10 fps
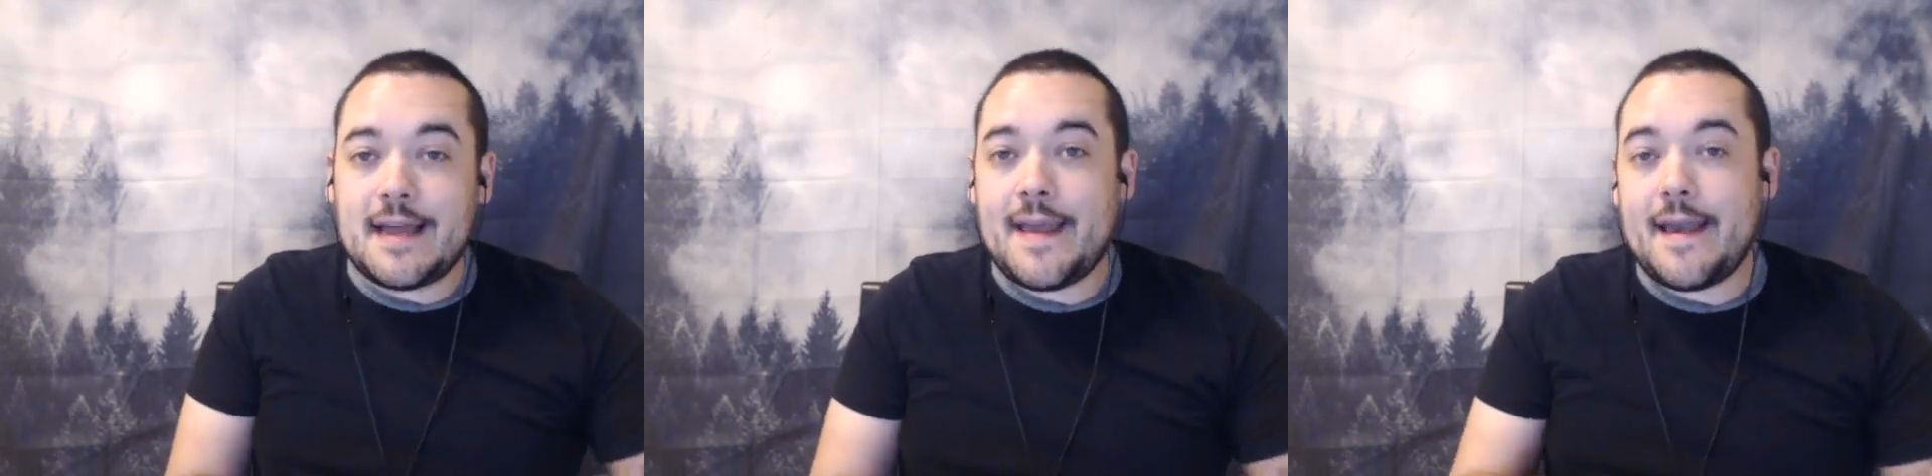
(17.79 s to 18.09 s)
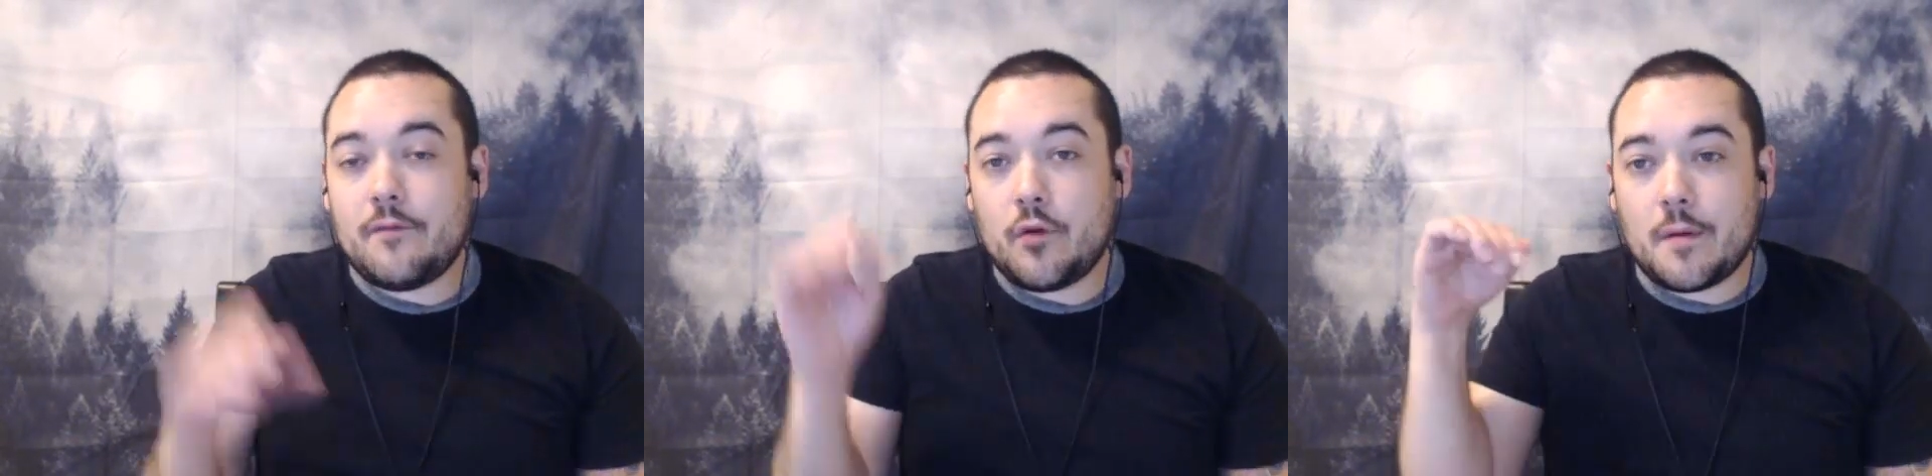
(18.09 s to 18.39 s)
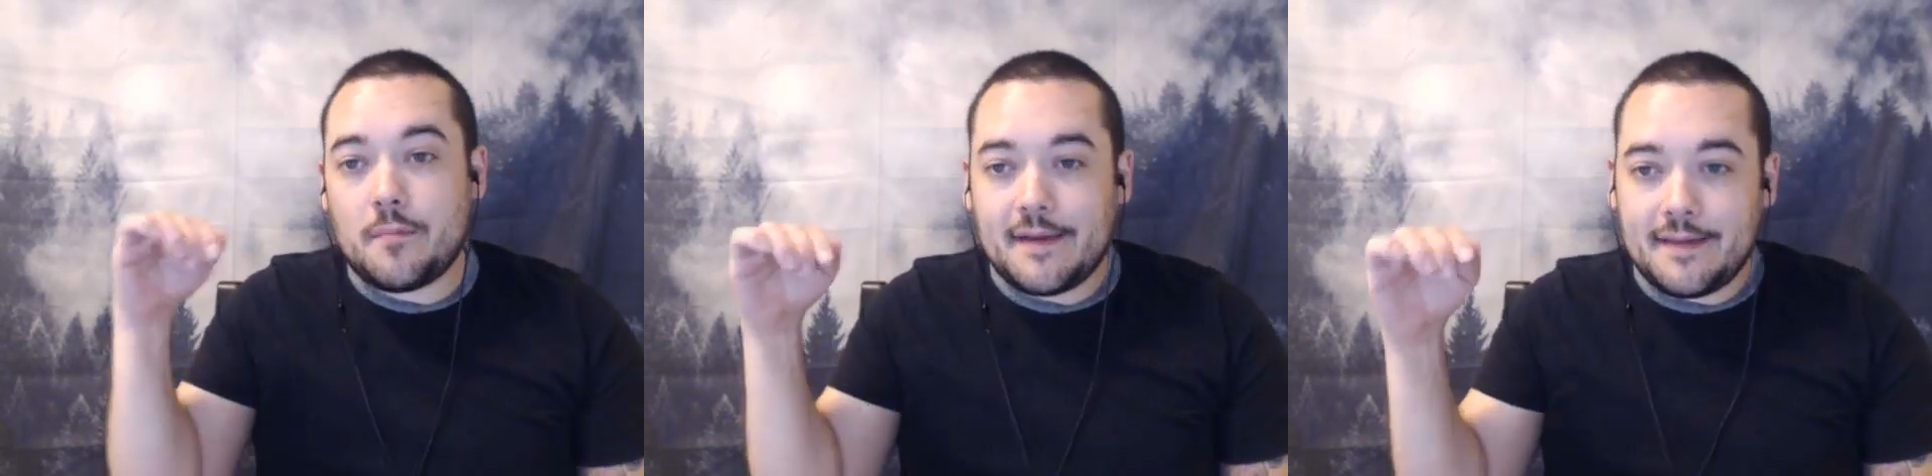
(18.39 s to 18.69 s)
I have
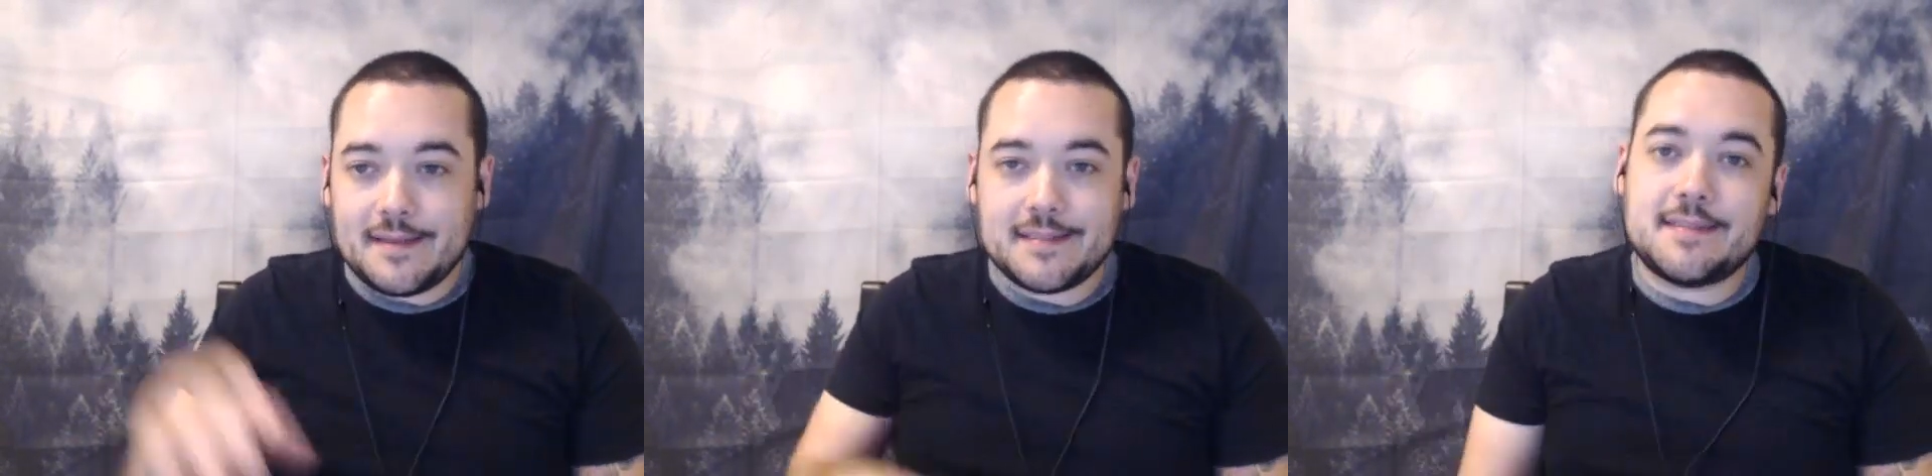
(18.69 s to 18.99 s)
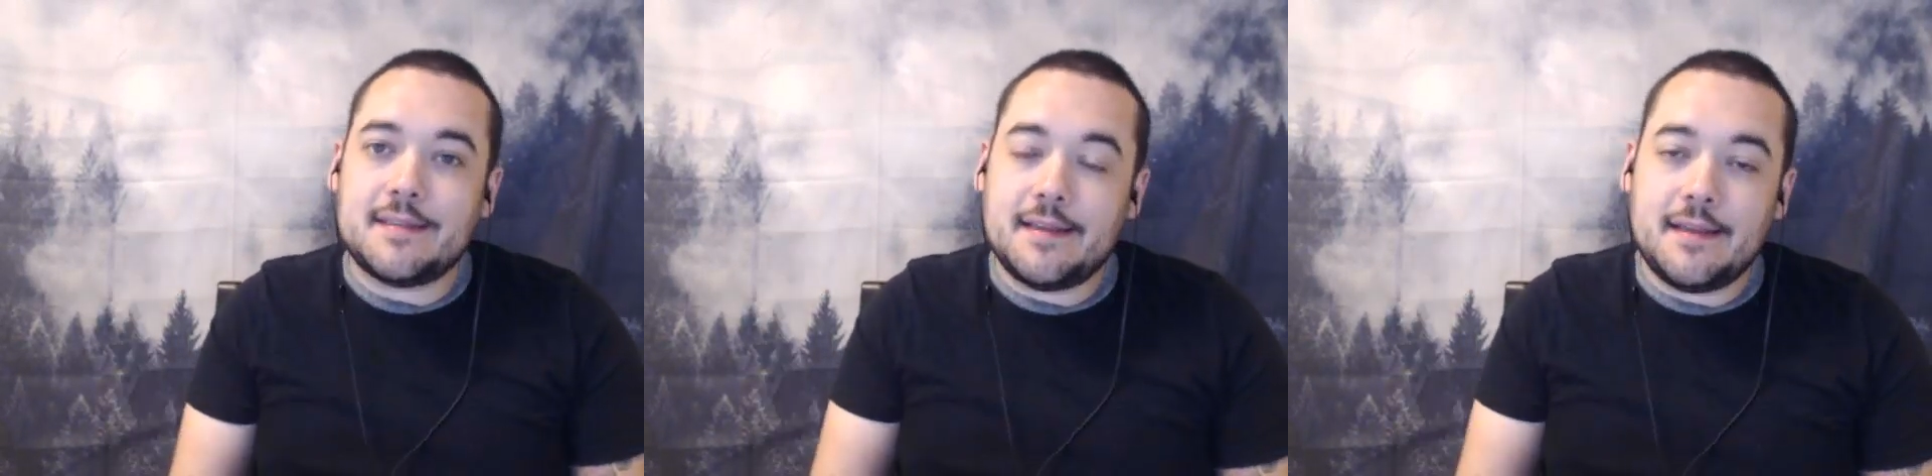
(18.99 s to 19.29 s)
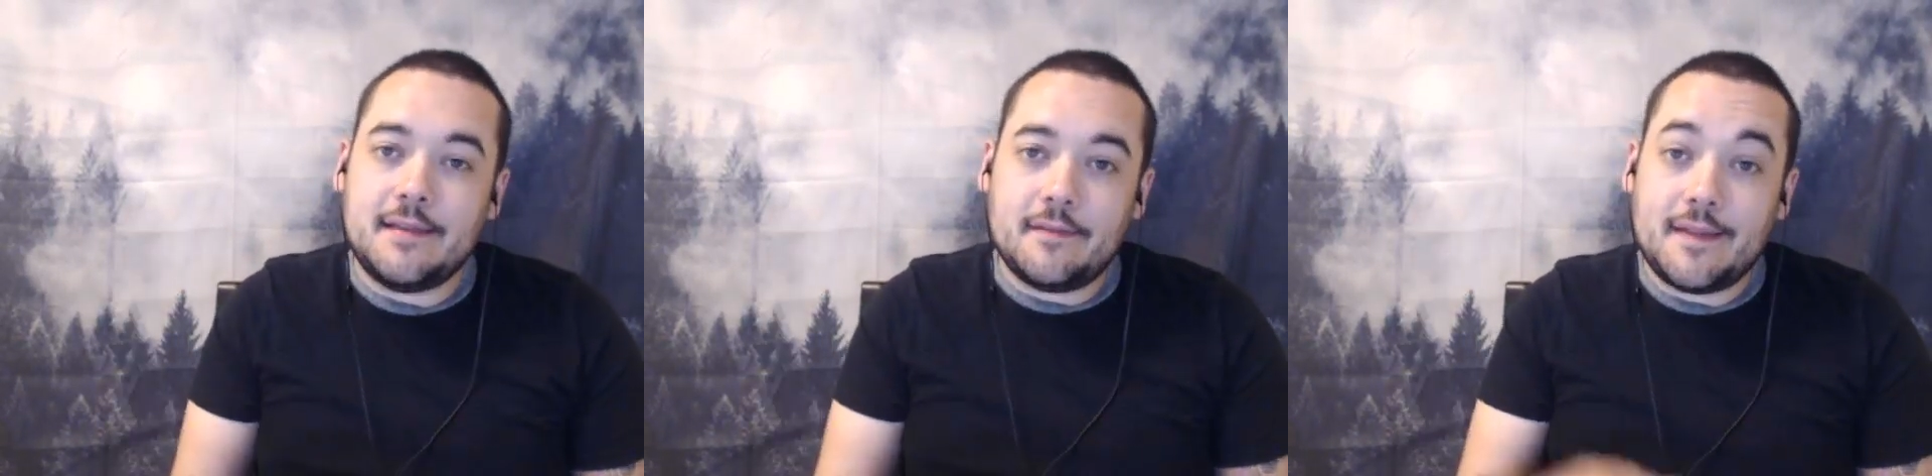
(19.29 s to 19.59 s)
your playlists
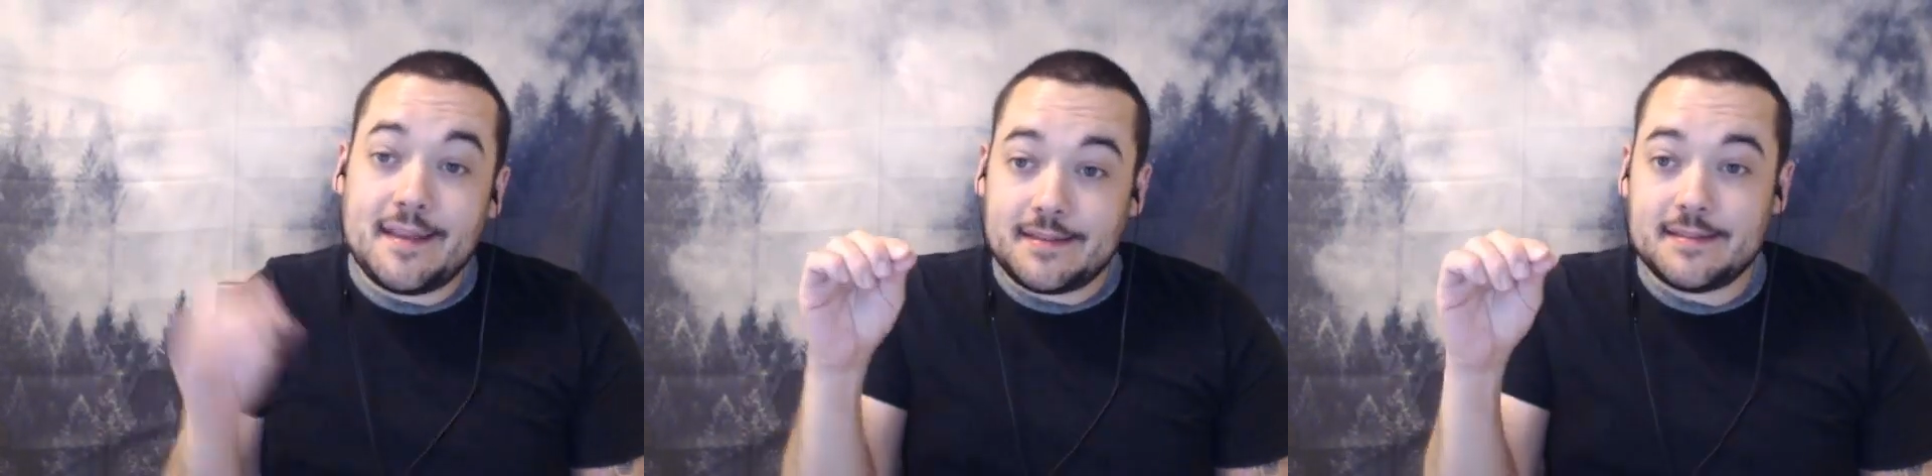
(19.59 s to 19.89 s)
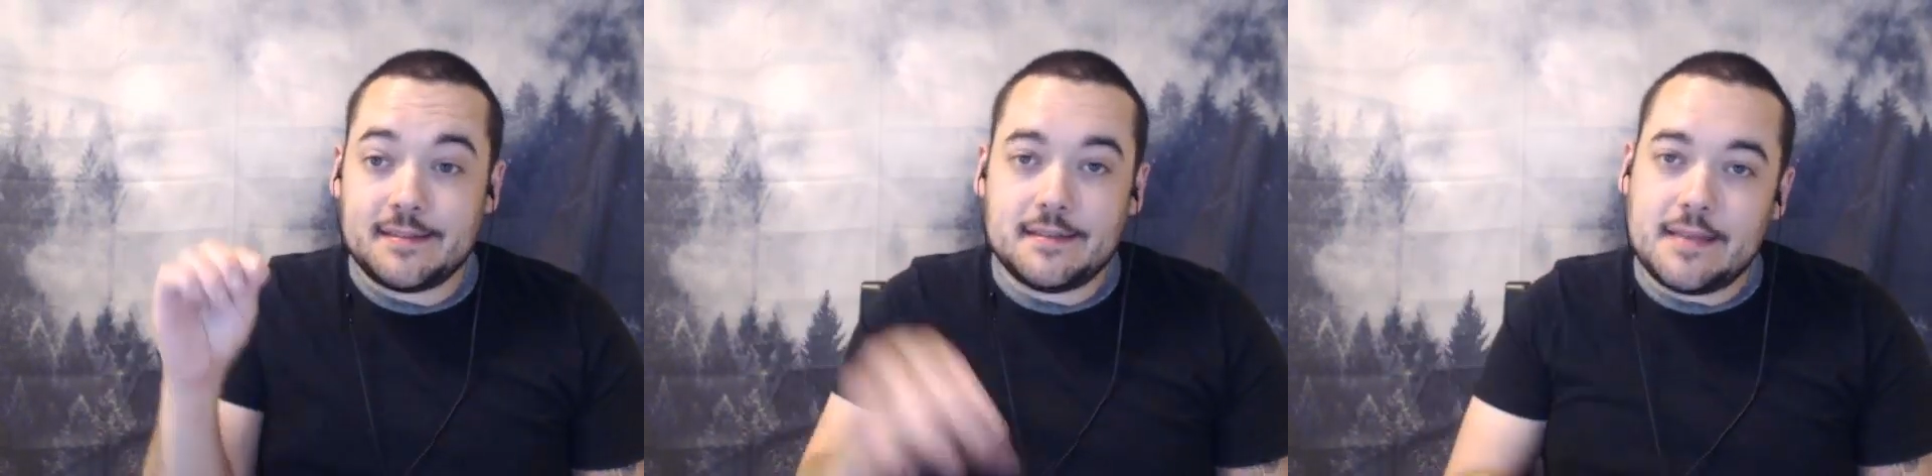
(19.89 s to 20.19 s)
in links